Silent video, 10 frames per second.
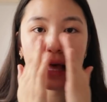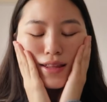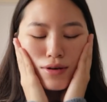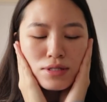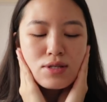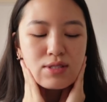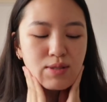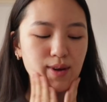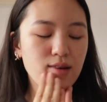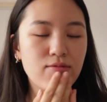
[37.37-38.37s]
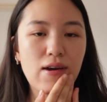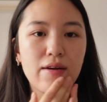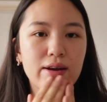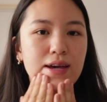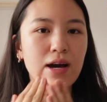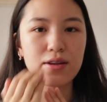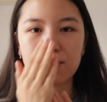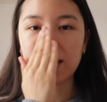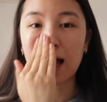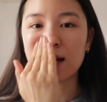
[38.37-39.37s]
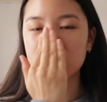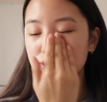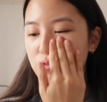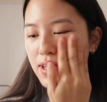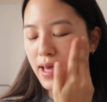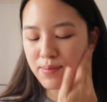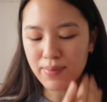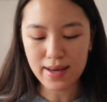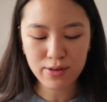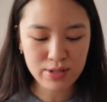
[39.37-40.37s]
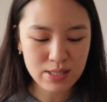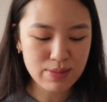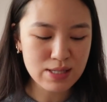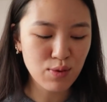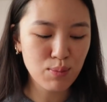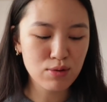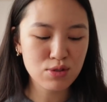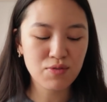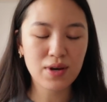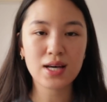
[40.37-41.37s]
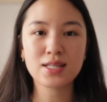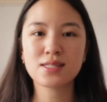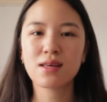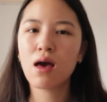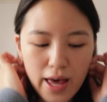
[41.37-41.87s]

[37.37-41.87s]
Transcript: I know it's going to be a very kind of casual, laid-back Christmas for most of us.